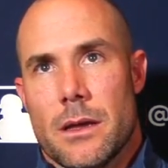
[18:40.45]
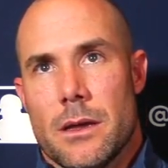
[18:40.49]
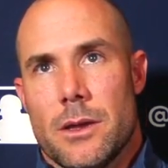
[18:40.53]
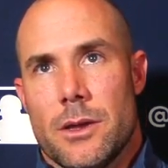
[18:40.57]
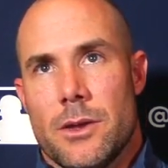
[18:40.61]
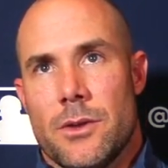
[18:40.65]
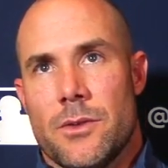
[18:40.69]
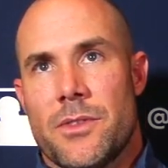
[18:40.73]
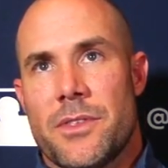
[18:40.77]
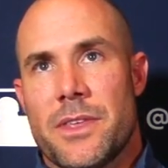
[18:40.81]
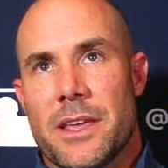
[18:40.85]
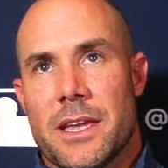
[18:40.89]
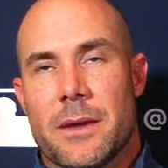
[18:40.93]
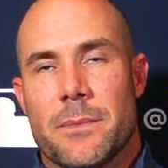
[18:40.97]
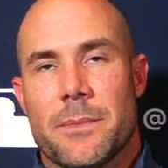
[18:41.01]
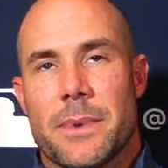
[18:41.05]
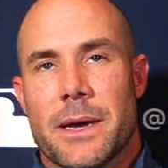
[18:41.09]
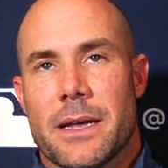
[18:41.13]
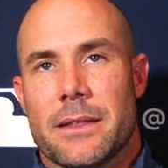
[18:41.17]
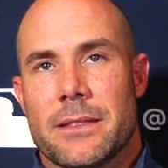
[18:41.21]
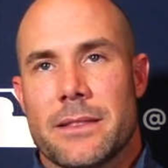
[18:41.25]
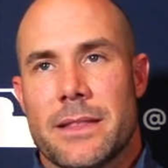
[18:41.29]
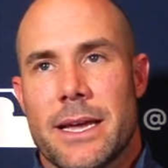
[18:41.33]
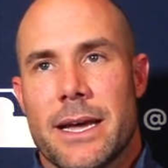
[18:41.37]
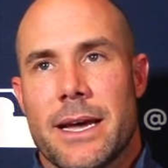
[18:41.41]
You think
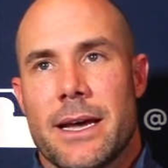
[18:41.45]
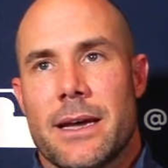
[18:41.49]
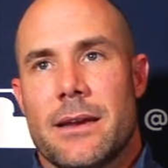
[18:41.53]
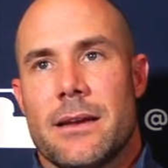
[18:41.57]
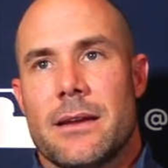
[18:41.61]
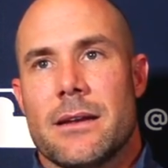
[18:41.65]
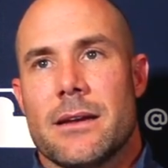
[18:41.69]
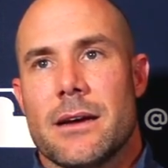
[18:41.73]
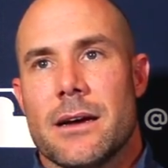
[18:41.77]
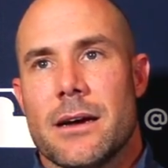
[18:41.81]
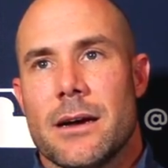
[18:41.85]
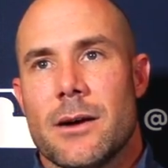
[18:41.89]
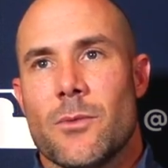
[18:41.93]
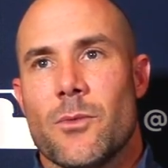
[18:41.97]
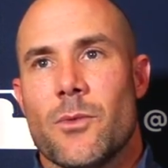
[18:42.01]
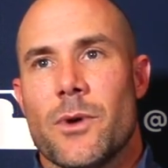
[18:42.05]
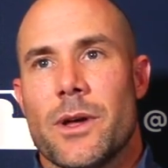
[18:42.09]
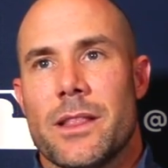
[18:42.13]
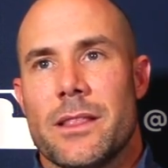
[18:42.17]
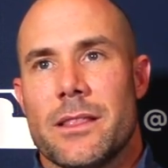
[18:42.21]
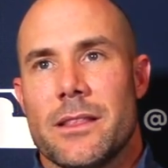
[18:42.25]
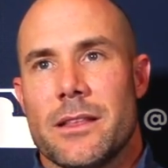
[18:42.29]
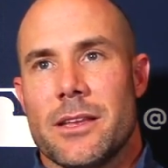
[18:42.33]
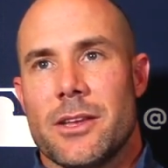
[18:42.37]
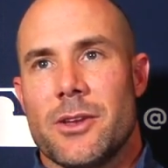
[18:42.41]
about that
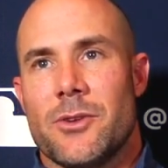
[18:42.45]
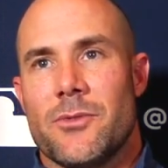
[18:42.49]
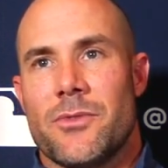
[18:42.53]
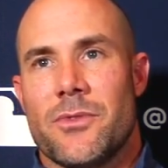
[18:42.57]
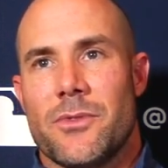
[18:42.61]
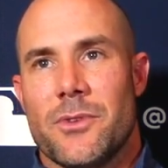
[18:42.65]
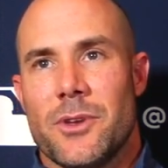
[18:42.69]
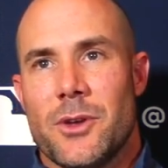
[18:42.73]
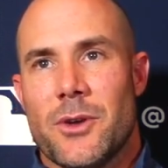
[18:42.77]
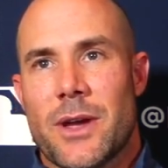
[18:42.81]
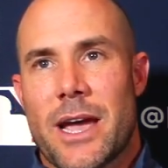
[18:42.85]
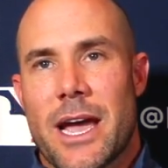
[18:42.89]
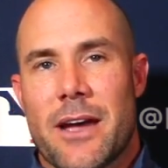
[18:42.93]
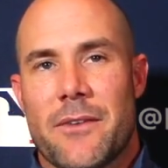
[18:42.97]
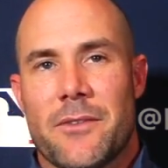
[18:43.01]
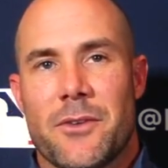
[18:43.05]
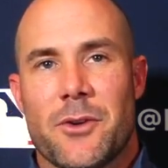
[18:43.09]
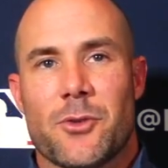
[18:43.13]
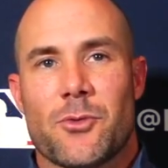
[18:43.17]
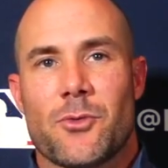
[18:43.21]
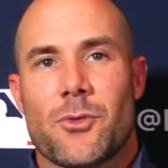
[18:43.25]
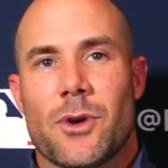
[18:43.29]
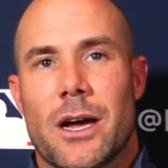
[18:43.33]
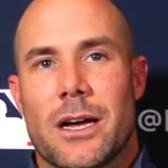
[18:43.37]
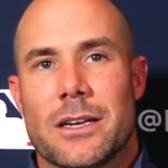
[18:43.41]
when you have your
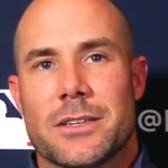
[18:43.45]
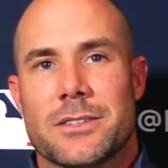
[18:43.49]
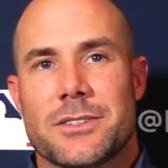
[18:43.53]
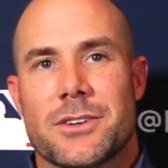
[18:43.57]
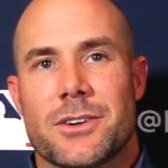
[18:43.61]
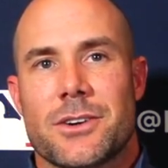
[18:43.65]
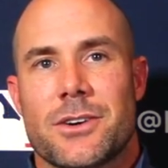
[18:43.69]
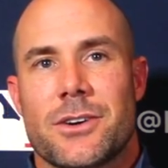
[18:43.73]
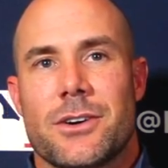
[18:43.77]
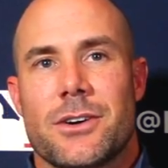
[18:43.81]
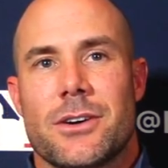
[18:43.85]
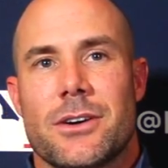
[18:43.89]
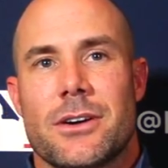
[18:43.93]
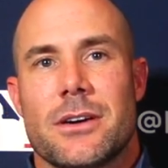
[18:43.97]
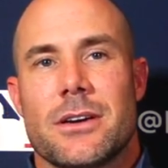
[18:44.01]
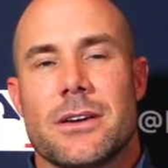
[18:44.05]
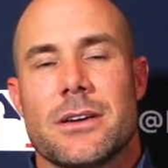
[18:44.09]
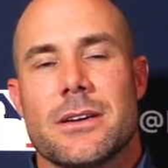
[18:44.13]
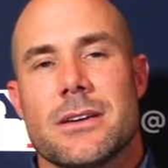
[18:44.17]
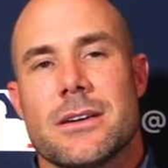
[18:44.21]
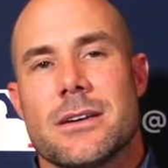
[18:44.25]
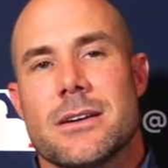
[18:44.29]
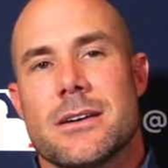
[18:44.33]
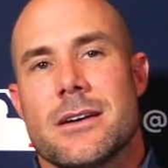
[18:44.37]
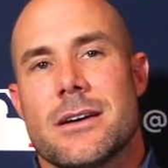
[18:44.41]
roster
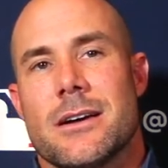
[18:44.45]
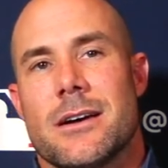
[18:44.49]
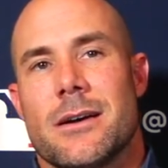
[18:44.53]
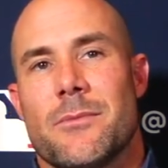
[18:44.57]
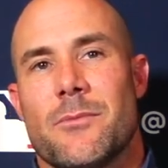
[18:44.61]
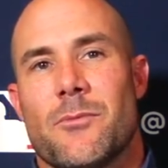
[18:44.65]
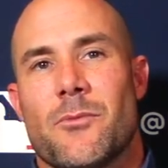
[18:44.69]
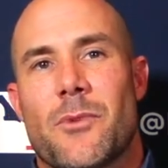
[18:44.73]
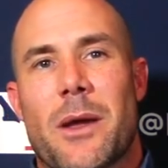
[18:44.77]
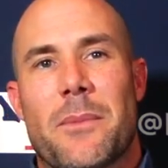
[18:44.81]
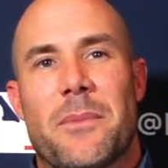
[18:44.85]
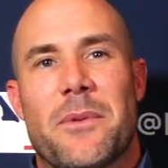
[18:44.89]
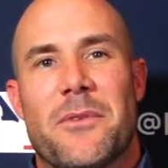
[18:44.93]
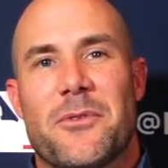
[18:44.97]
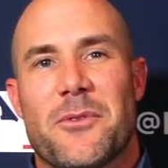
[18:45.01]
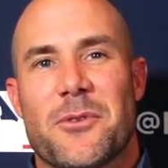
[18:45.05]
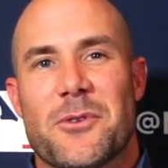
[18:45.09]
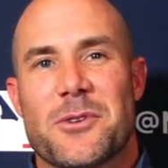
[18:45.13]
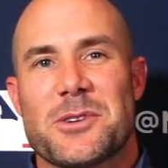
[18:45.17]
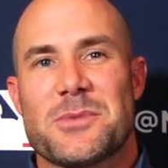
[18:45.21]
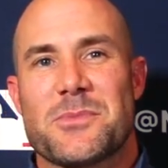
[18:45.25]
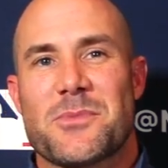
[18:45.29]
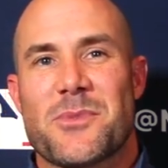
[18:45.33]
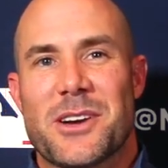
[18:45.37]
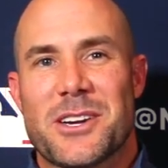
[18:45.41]
right before
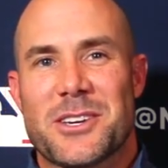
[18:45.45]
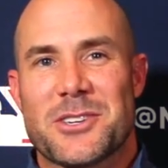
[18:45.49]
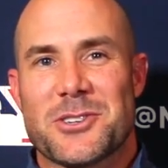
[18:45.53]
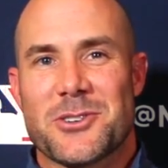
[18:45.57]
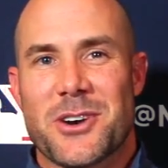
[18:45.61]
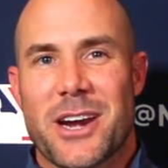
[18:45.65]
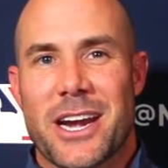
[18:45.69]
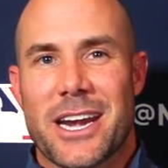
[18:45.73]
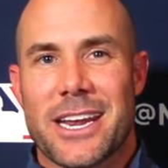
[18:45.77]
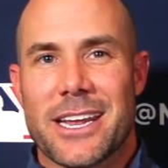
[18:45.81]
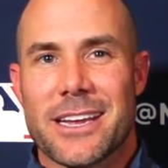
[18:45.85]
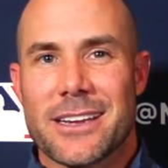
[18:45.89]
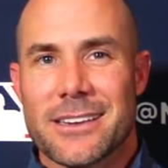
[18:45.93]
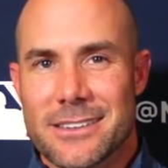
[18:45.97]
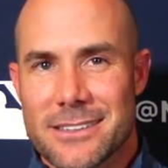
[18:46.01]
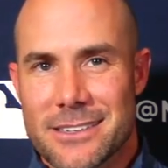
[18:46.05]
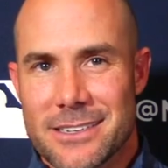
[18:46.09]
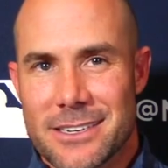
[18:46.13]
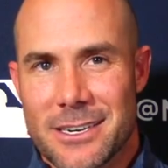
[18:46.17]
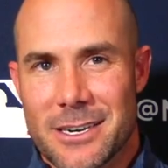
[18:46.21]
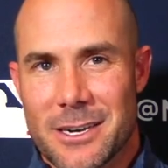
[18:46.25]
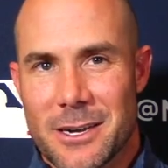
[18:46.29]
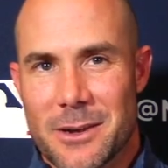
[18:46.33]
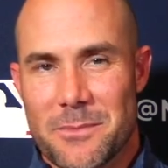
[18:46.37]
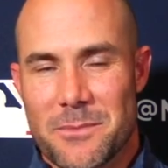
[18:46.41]
spring training,
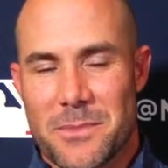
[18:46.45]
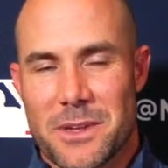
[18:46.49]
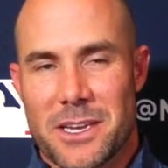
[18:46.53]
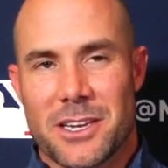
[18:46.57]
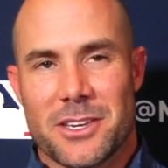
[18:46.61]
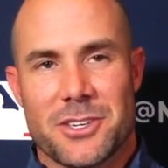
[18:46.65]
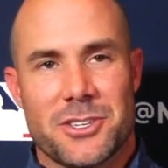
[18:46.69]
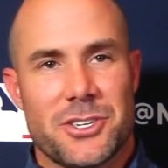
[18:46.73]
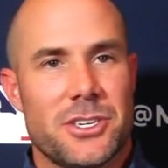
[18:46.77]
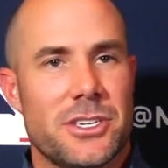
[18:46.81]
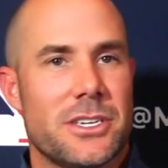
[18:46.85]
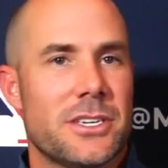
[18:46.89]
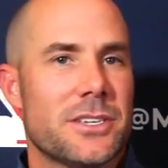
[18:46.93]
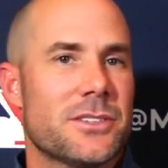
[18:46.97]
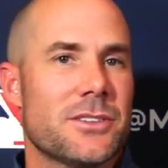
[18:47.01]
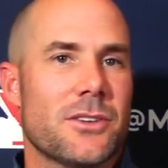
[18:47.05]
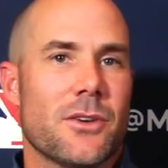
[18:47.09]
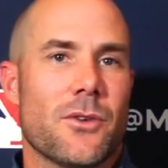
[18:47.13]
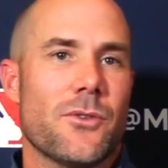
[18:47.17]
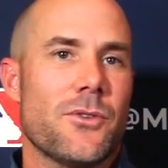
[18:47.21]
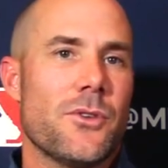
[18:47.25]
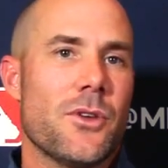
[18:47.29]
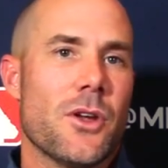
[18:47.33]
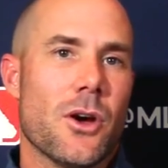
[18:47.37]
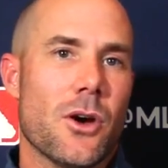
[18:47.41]
because you just
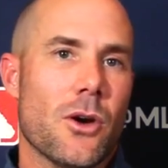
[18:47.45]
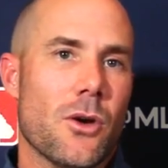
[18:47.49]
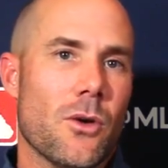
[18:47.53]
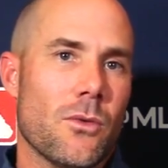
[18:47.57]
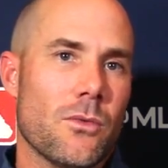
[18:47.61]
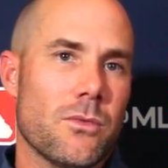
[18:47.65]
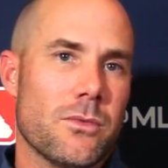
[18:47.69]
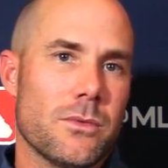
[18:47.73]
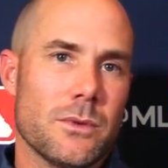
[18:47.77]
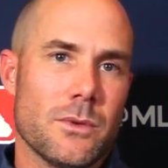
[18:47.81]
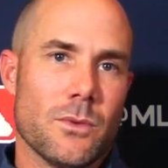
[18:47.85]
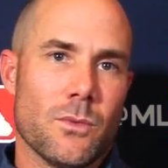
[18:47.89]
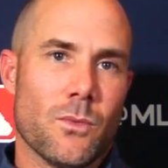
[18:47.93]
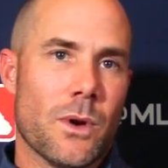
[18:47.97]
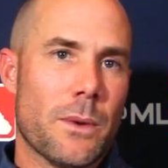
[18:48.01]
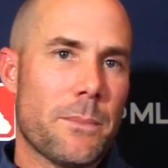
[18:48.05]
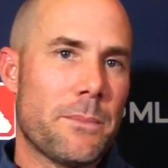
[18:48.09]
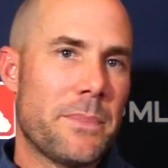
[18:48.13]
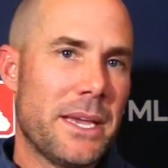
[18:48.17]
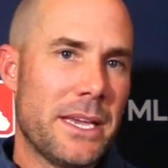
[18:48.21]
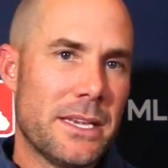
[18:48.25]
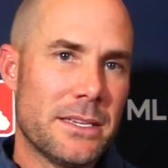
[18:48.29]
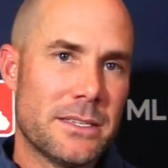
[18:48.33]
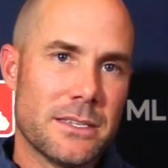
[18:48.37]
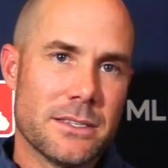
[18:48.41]
don't know what
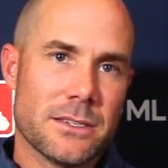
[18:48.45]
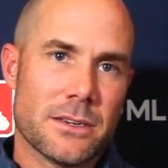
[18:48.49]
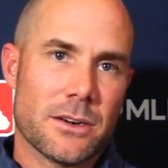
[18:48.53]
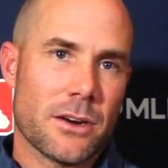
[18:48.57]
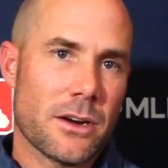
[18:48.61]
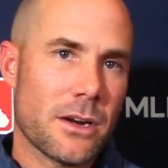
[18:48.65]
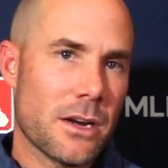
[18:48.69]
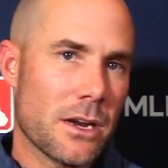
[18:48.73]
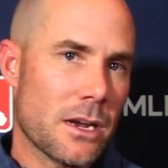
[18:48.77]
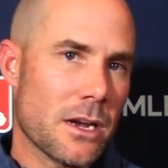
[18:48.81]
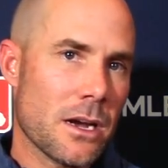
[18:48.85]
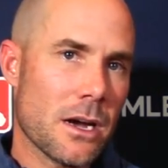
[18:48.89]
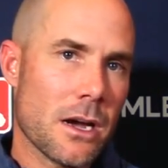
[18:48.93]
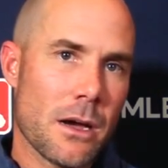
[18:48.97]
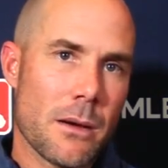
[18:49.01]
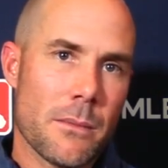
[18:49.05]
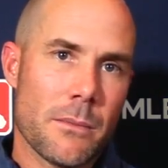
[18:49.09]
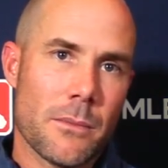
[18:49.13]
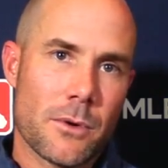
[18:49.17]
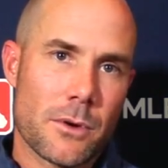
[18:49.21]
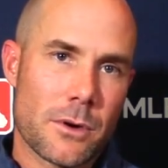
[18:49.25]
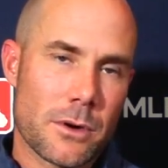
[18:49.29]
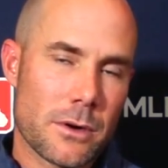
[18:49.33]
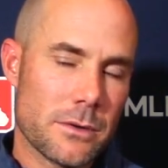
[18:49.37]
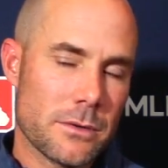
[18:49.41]
pieces are going to come,
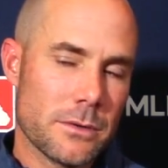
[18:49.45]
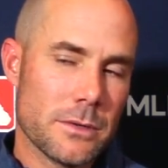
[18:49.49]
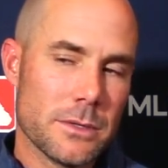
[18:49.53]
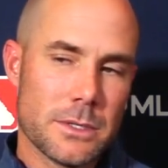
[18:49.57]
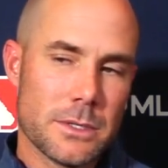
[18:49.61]
or